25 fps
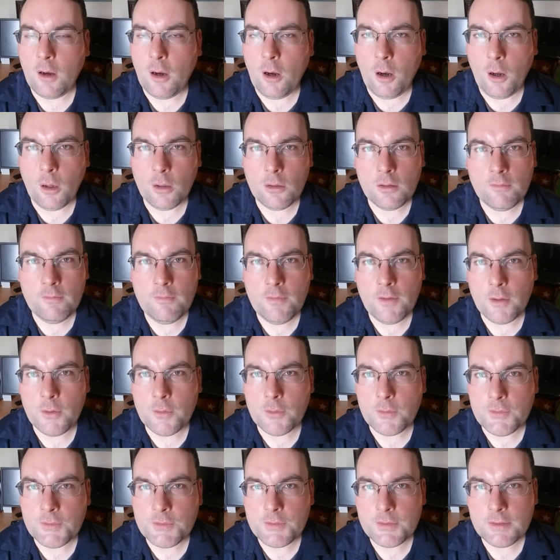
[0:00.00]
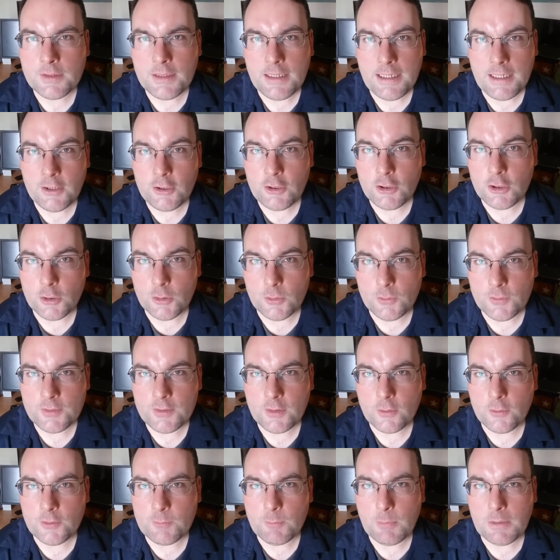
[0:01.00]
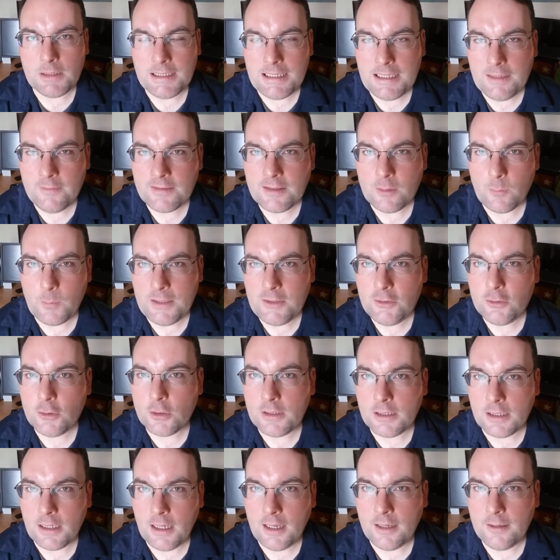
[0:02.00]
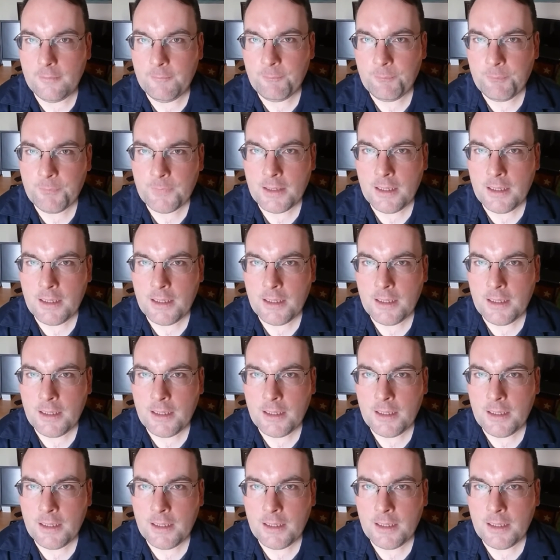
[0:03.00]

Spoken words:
all of those issues, those beliefs that we took on,